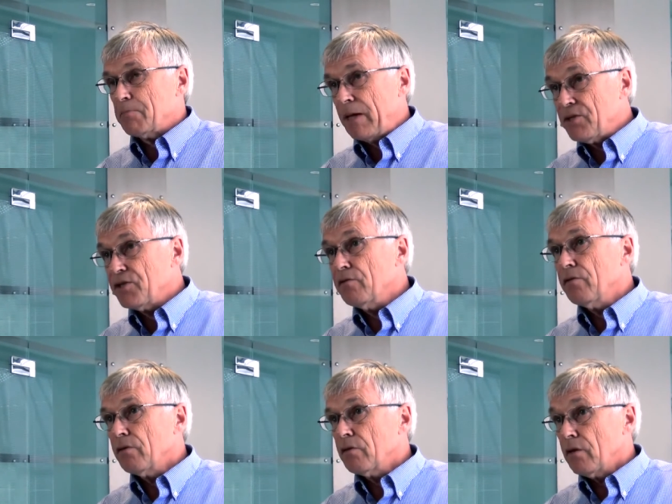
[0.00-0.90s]

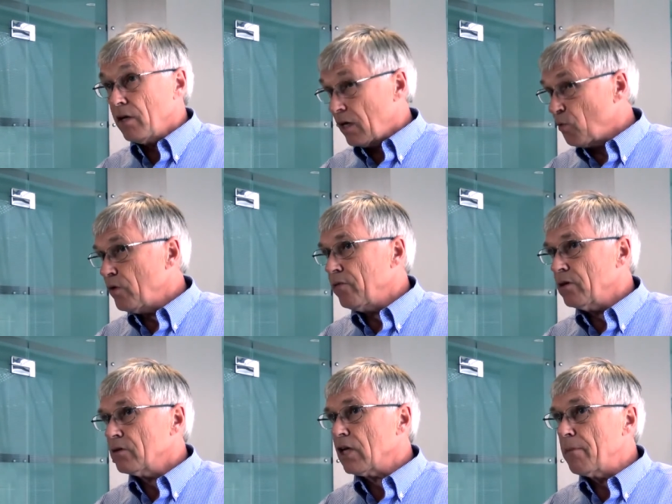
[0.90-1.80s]
expensive than an
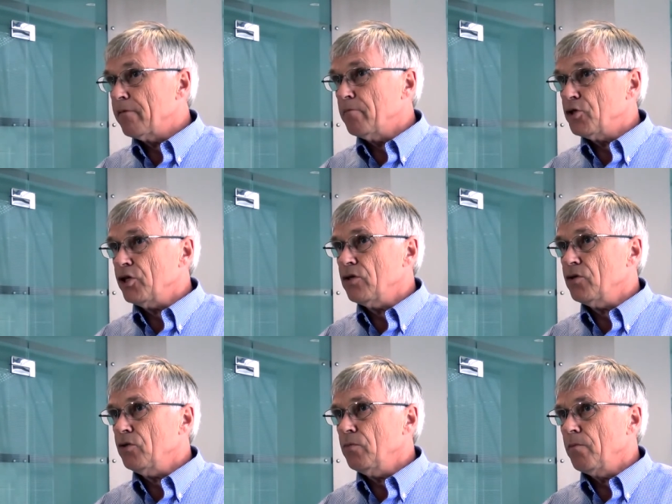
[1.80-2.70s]
equivalent type of machine
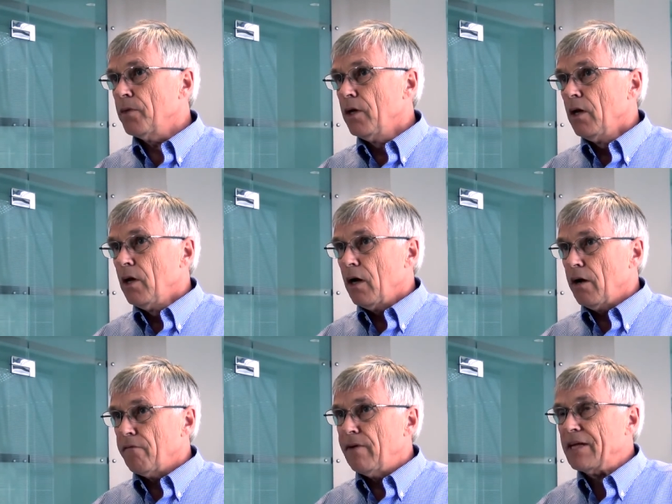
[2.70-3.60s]
tool,
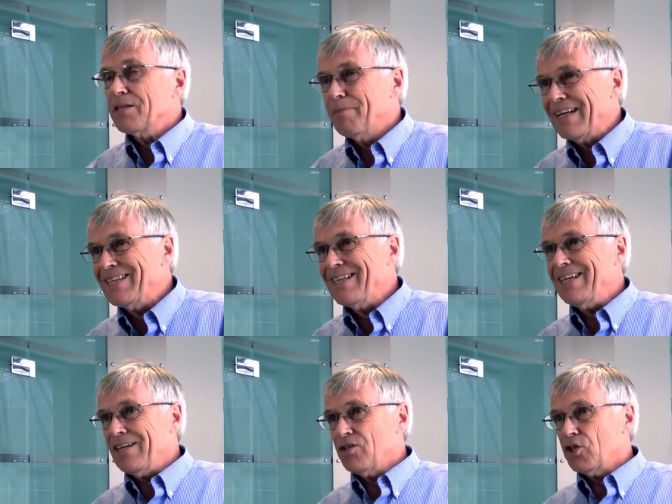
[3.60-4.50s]

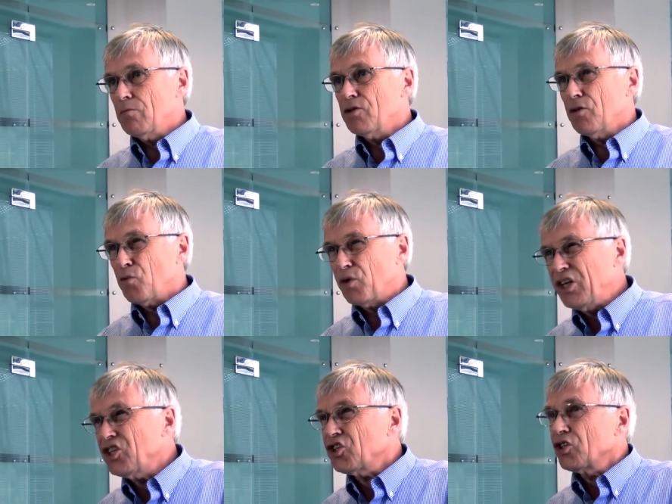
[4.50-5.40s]
flexibility in terms of the
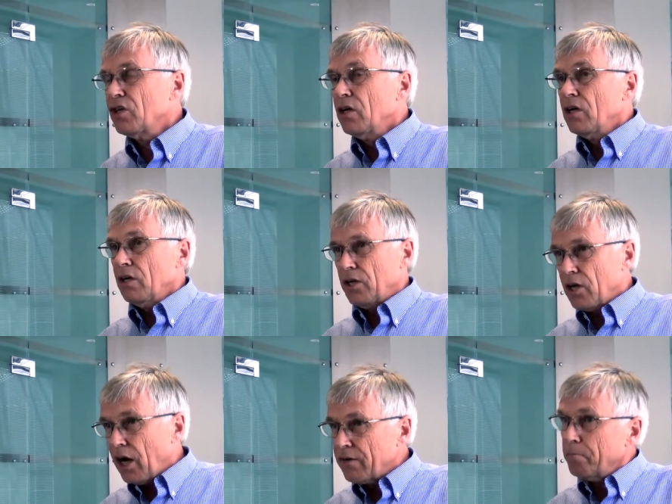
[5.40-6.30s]
reach and the
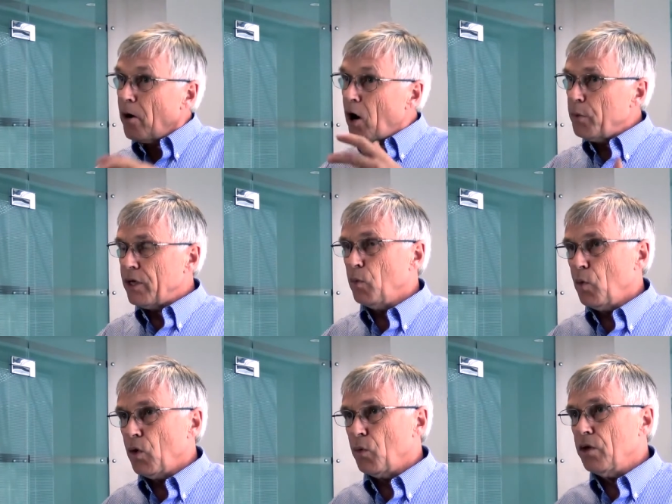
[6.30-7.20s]
kind of part we
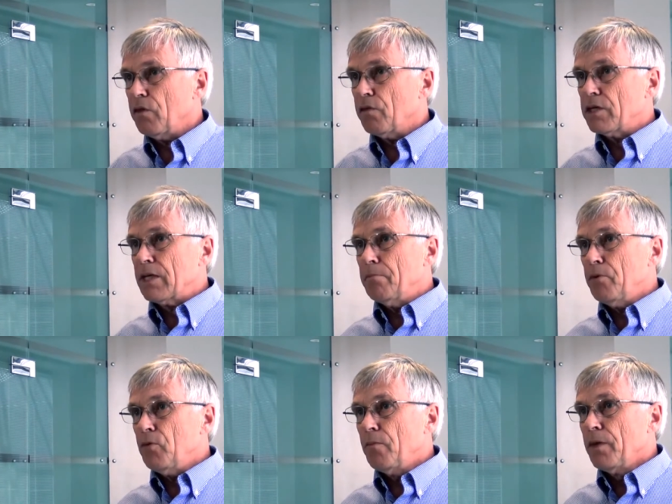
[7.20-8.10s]
can work with, for
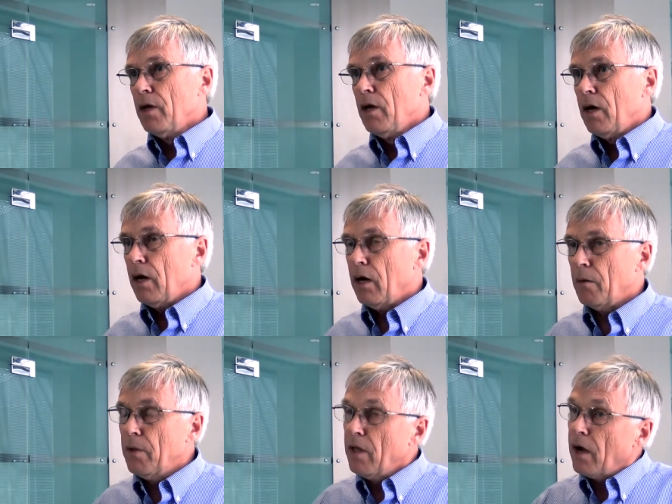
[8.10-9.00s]
example.
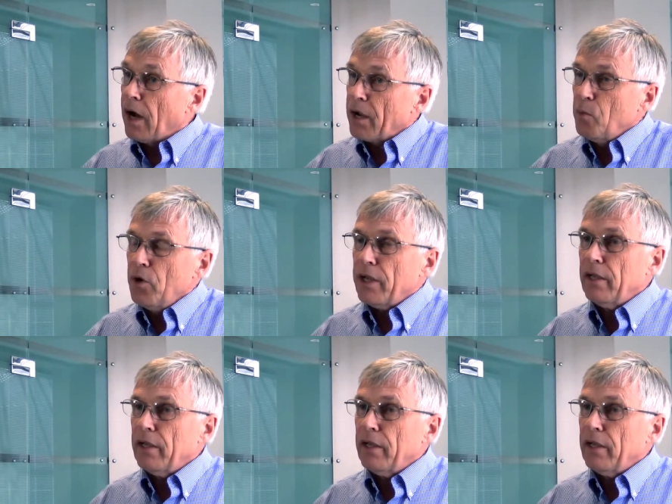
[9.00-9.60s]
I can